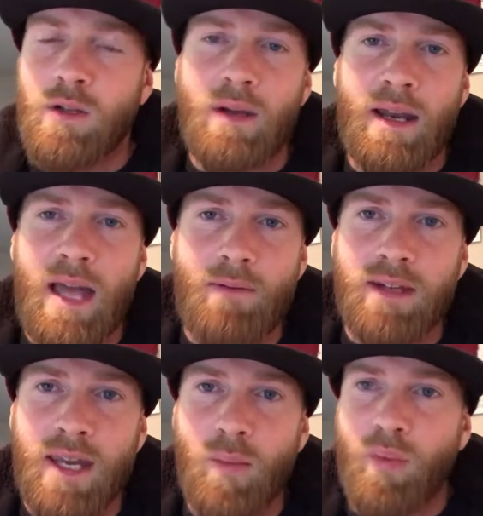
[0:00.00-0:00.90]
You got to have
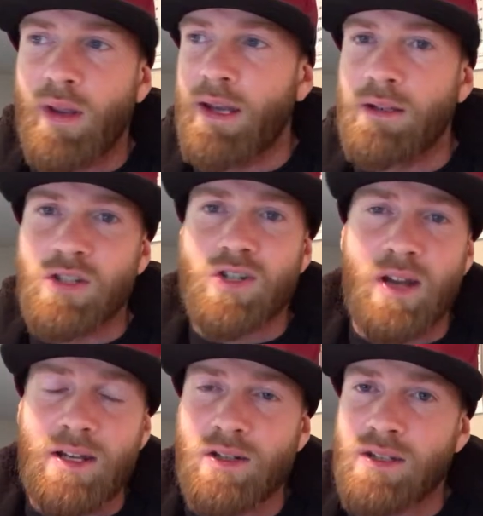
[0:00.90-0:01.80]
a game plan,
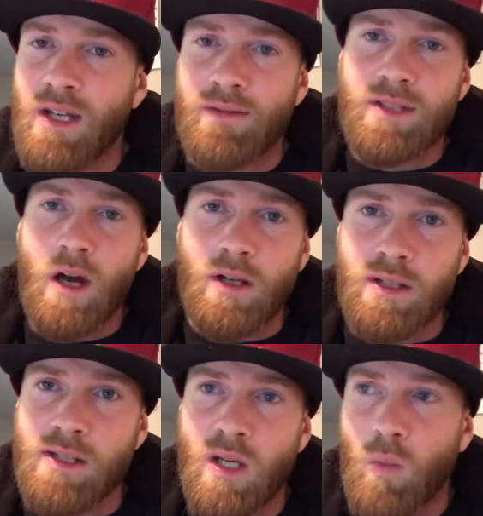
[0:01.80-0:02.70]
distract yourself,
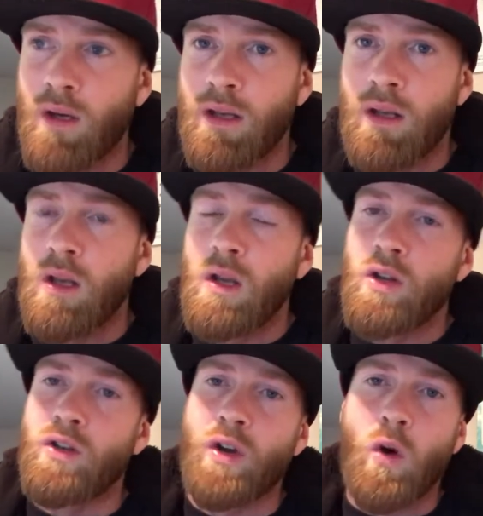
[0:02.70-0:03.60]
talk to someone,
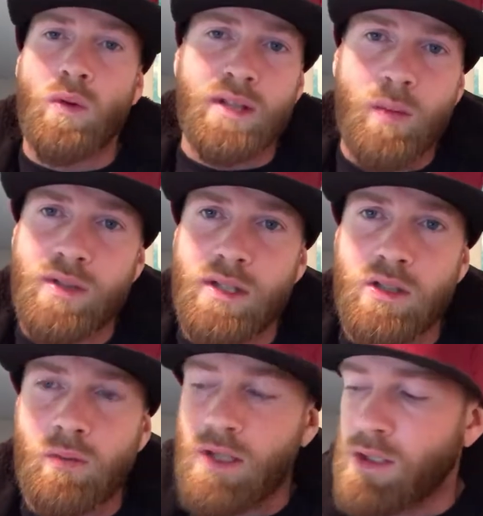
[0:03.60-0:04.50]
know what type of
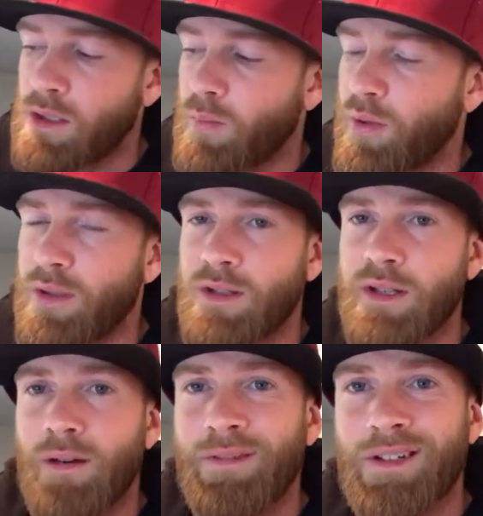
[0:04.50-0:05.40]
situations you're putting
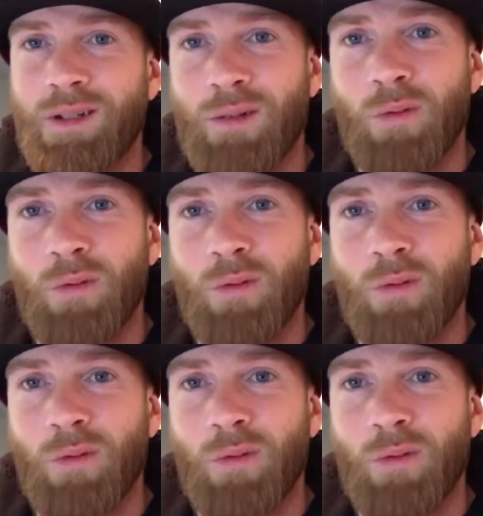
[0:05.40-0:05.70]
yourself into.